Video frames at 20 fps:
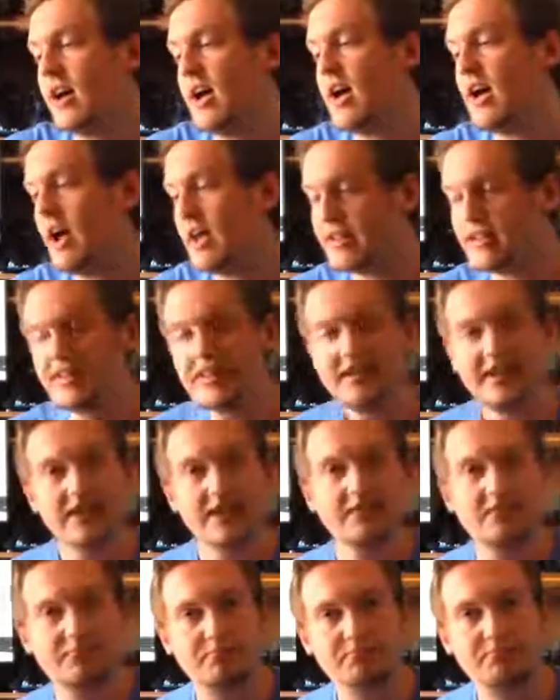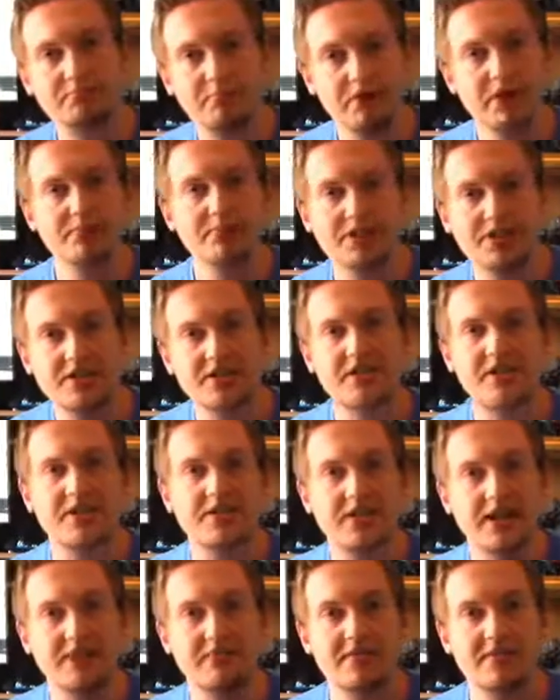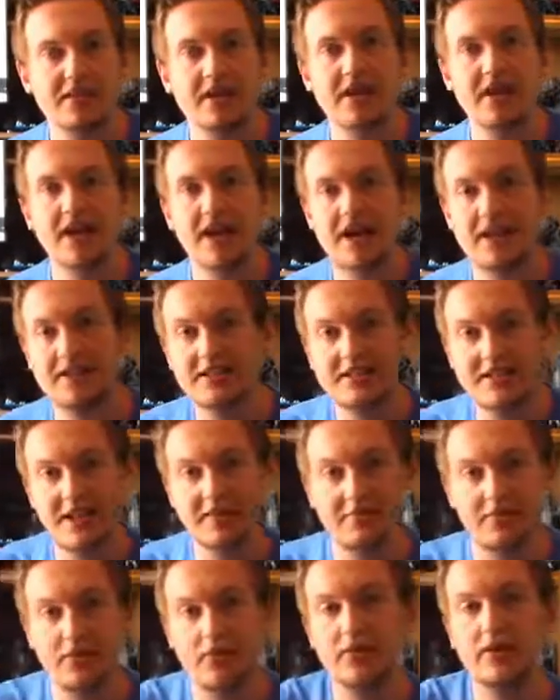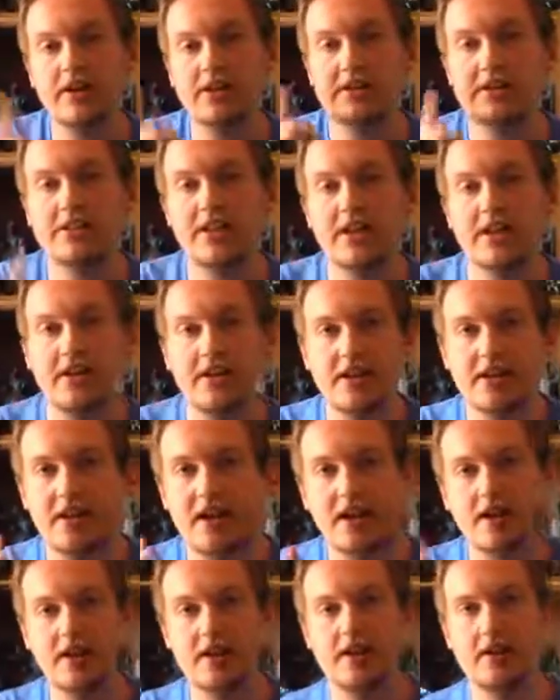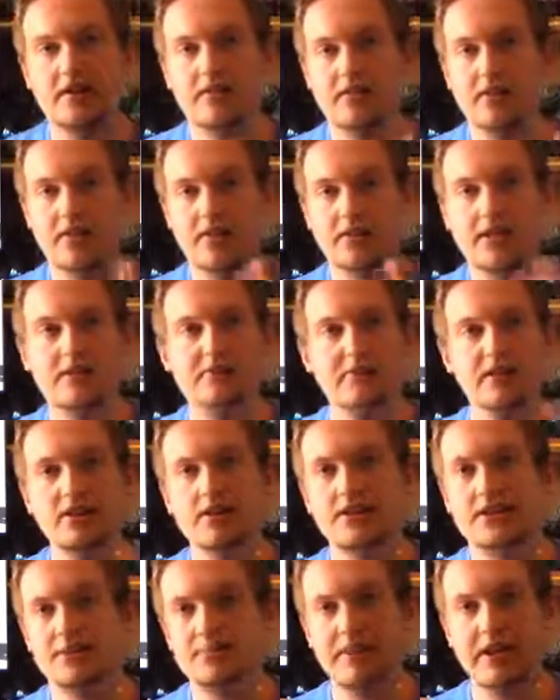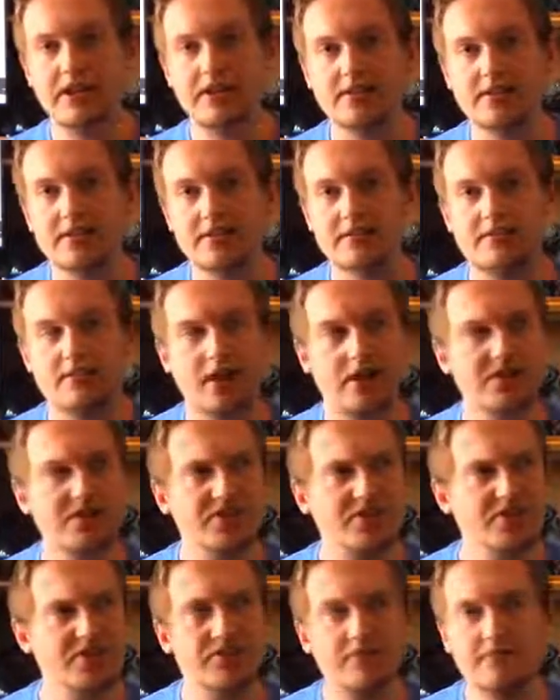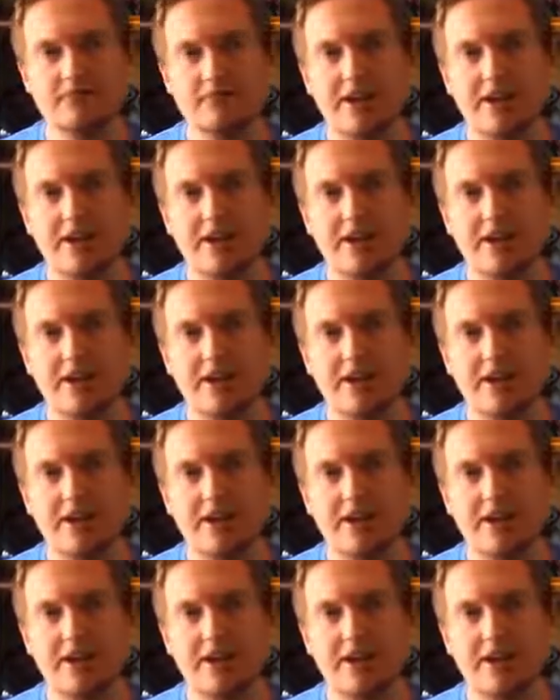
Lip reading: I think it pretty much is the same thing, except for instead of the Nebula Space Hunter,